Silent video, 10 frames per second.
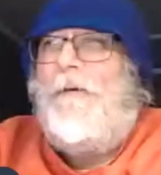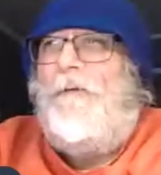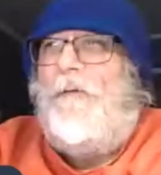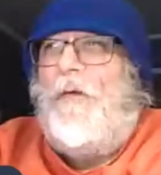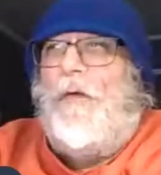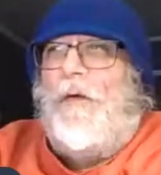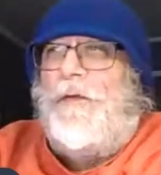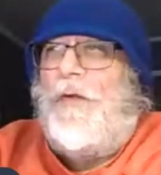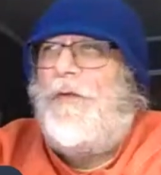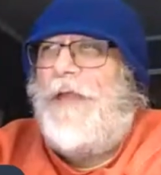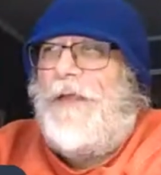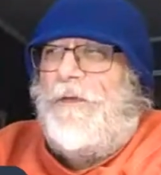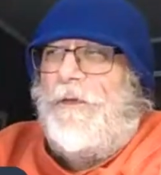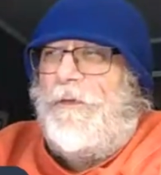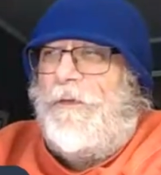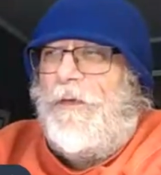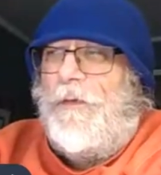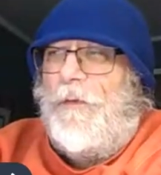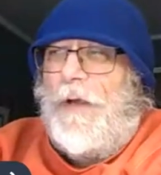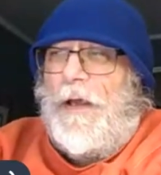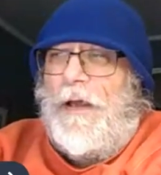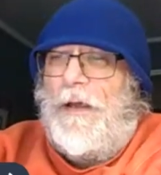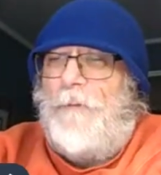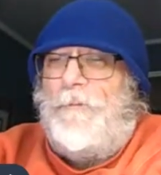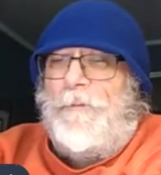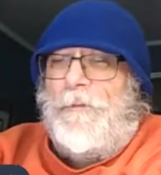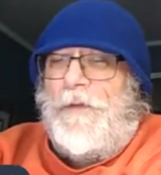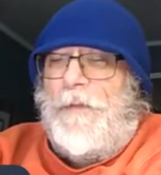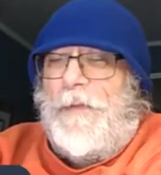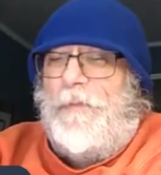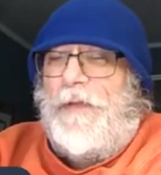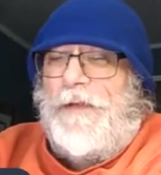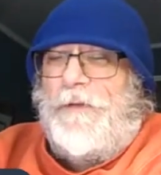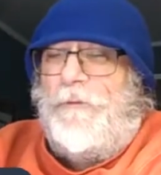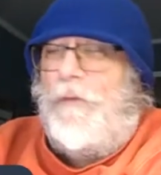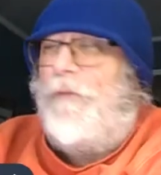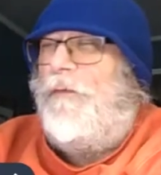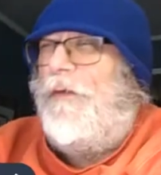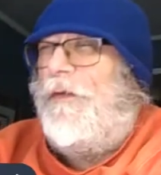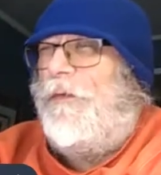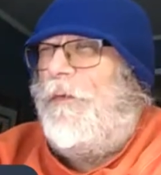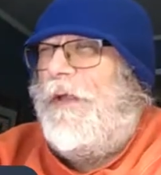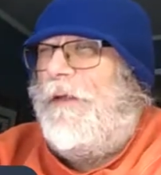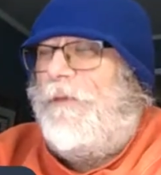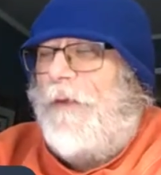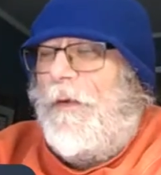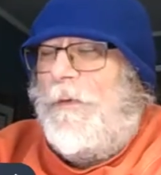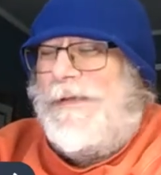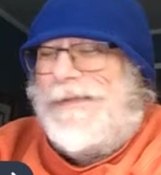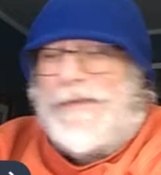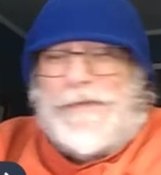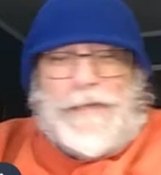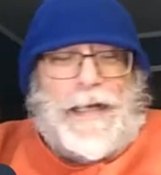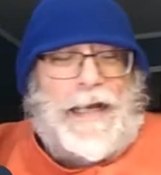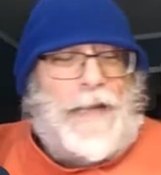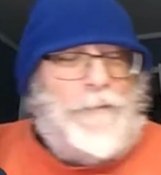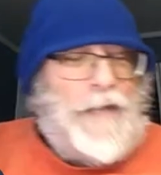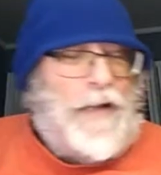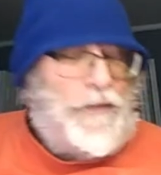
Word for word: for donations to um, to be plentiful for this week. So I'm not